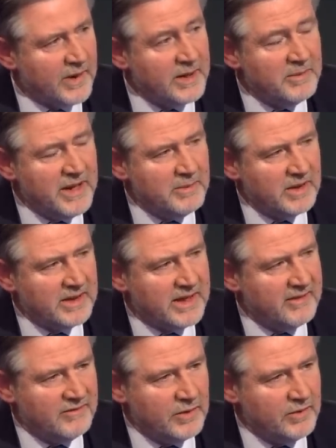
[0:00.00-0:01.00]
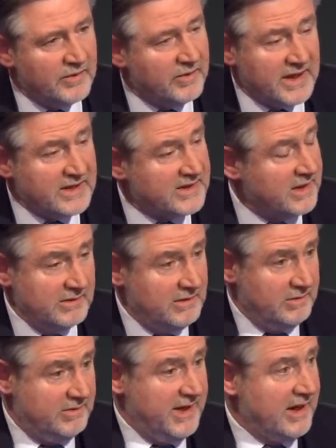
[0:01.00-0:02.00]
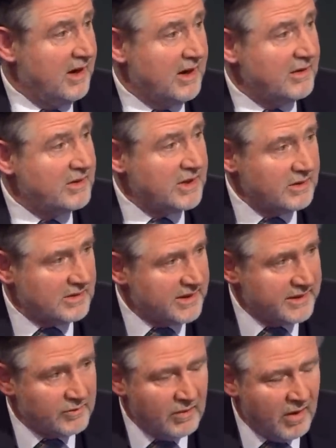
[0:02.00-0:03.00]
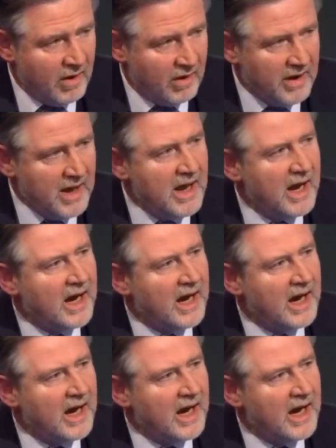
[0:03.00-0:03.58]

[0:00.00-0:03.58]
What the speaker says: when people give you things that you think are totally wrong,